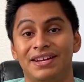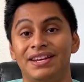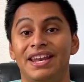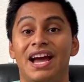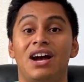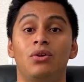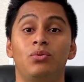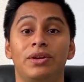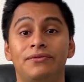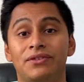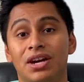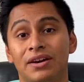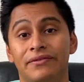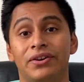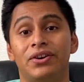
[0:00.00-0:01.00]
Now we've
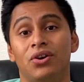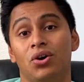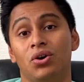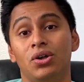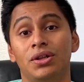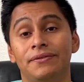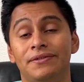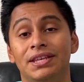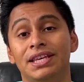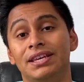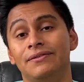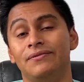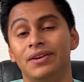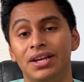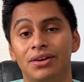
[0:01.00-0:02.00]
covered all of the
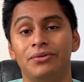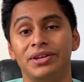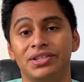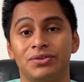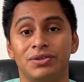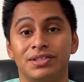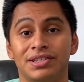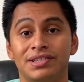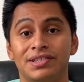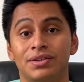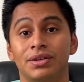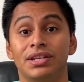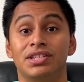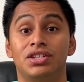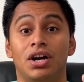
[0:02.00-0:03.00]
video resources, so
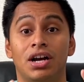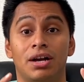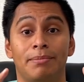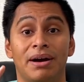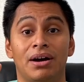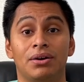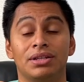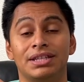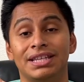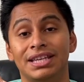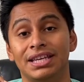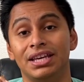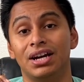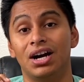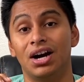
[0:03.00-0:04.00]
let's talk about the
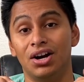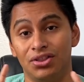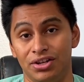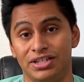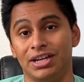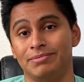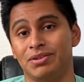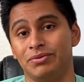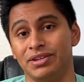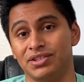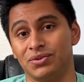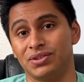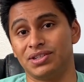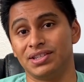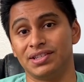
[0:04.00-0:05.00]
other types of
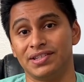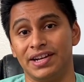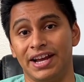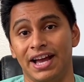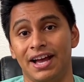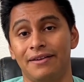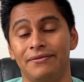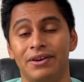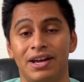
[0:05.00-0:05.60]
resources that I have.